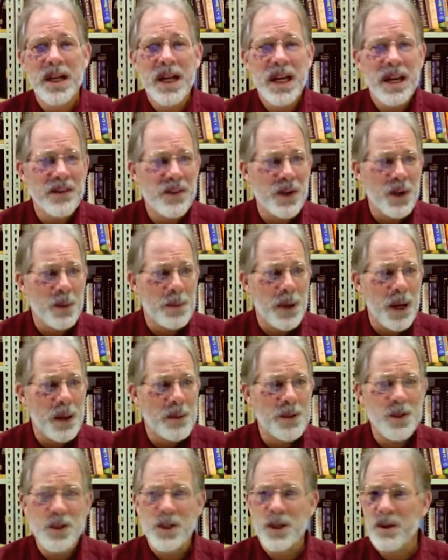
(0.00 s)
If you're a
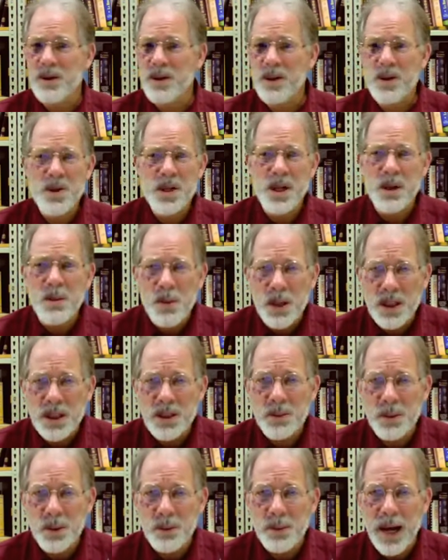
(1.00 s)
publisher, you sell
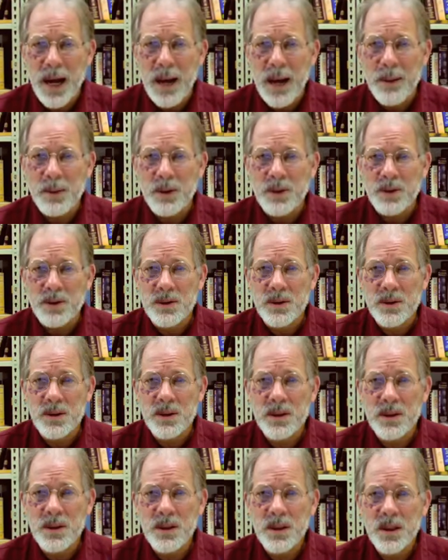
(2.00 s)
multiple Bibles,
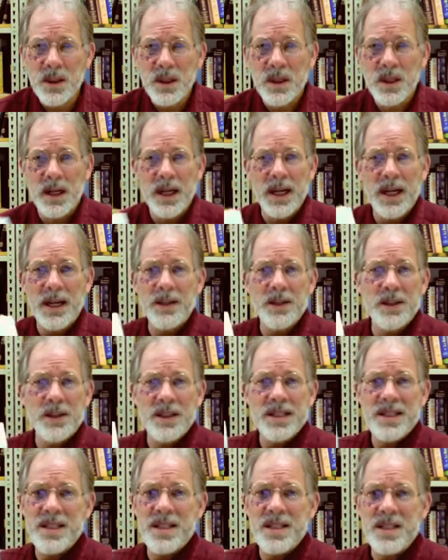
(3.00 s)
and
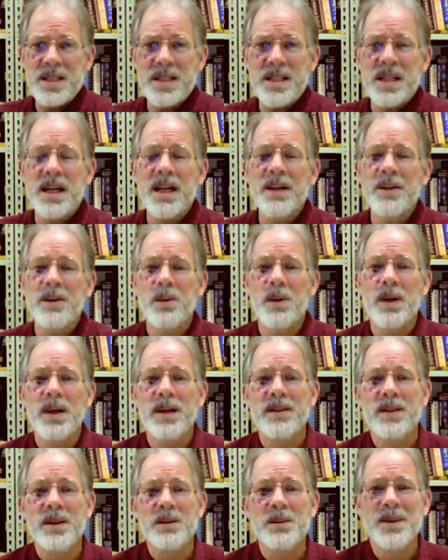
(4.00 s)
this is just another one
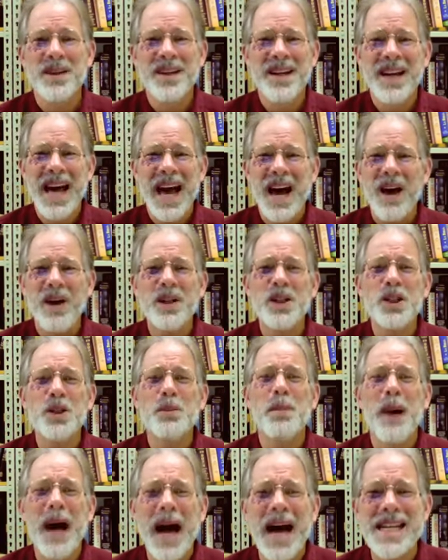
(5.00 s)
of them, how could you
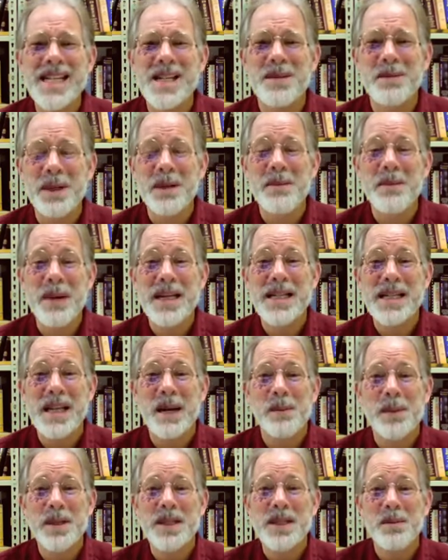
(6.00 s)
possibly mess
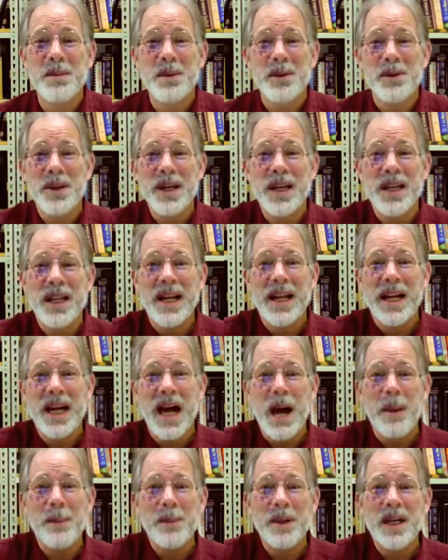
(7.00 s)
up a simple thing like
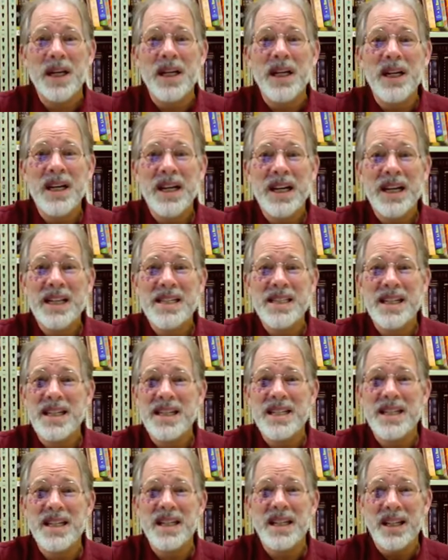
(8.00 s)
copying a
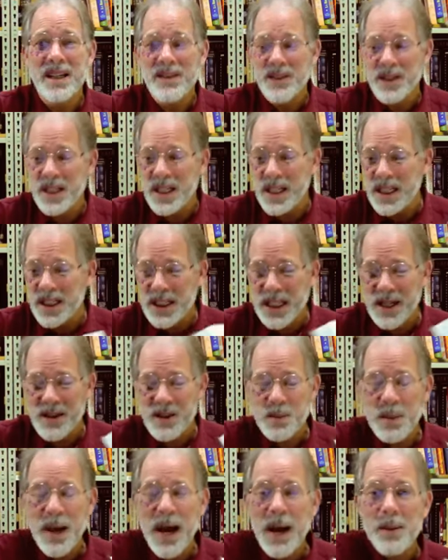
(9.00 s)
1611 King
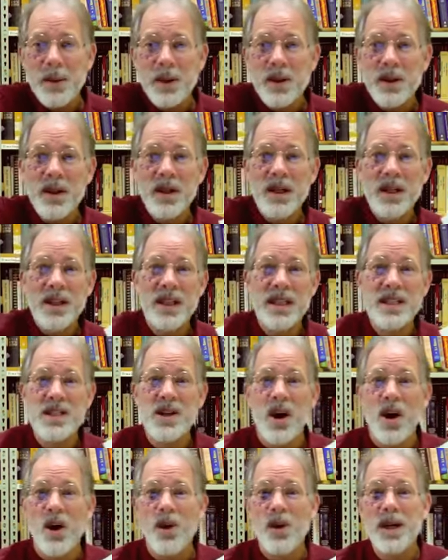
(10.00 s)
James Bible
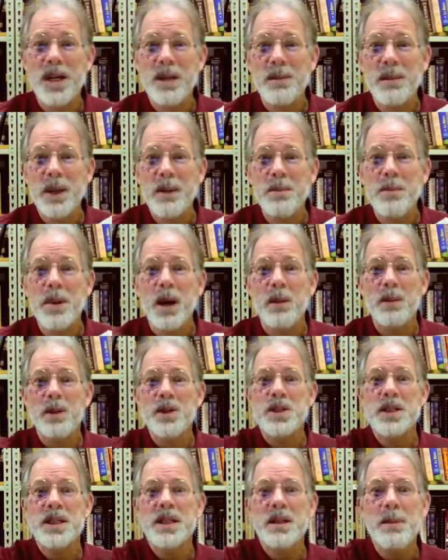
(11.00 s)
that's already been
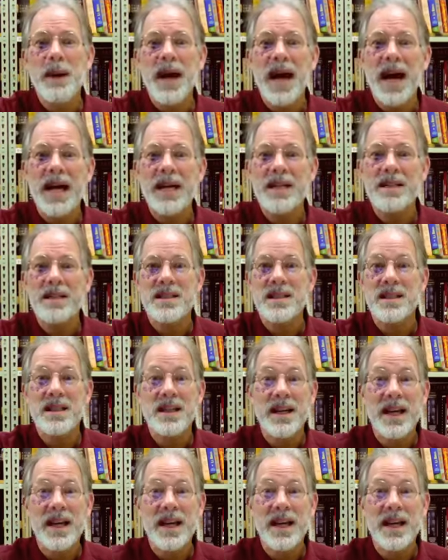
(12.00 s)
published in the past?